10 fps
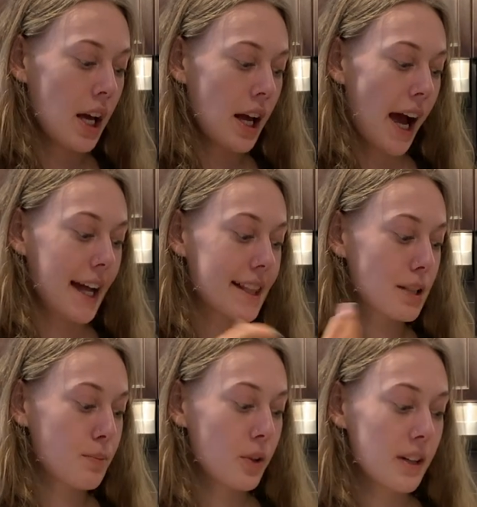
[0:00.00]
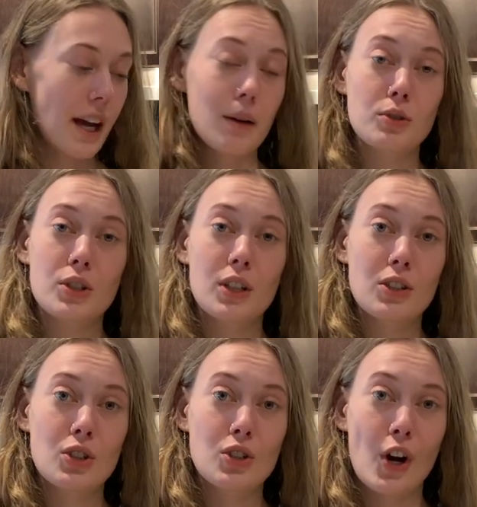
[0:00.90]
At this point, I'm just gonna
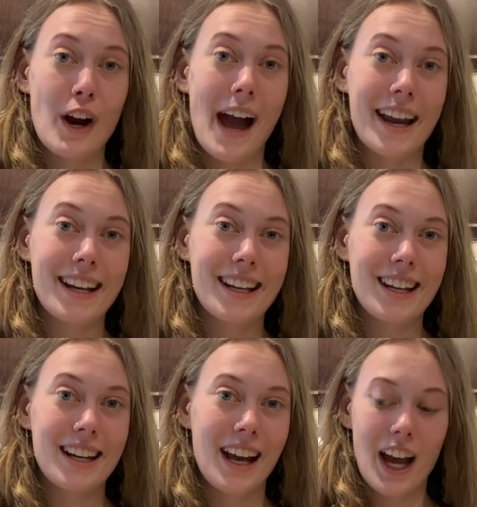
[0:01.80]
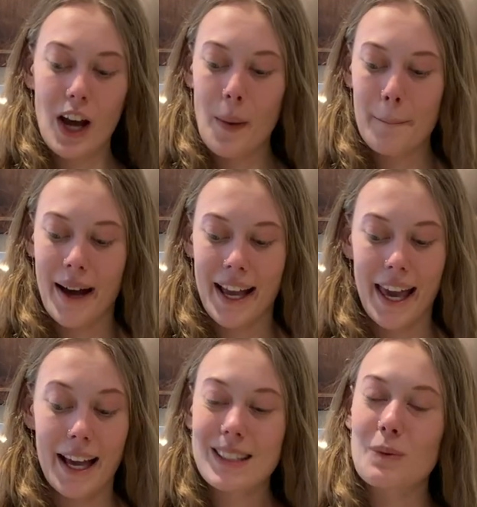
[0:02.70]
start adding in my
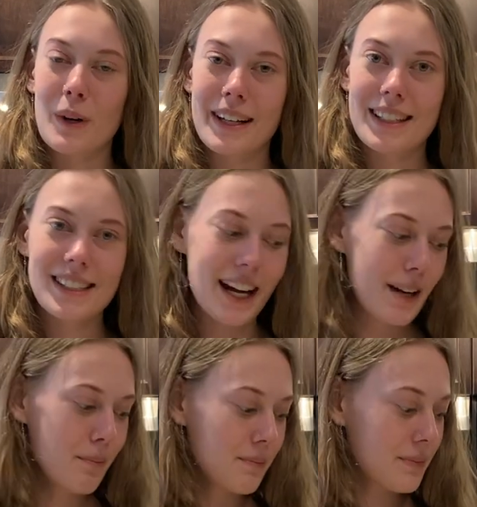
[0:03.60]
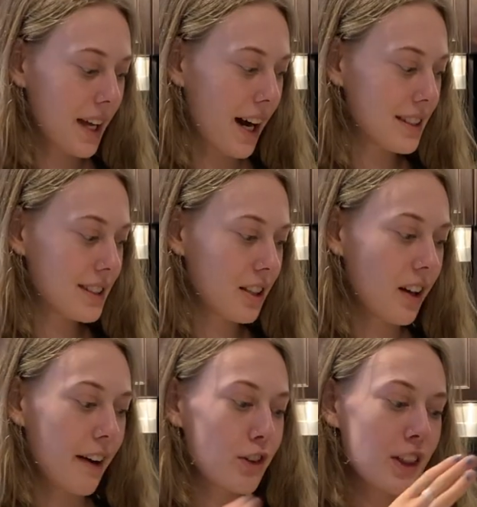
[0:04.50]
eggs one at a time until
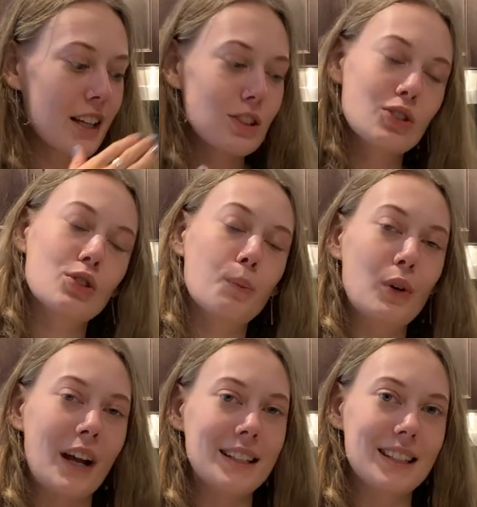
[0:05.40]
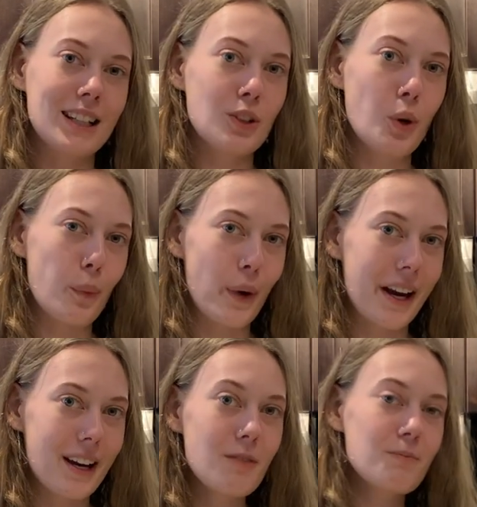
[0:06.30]
everything's super nice and incorporated.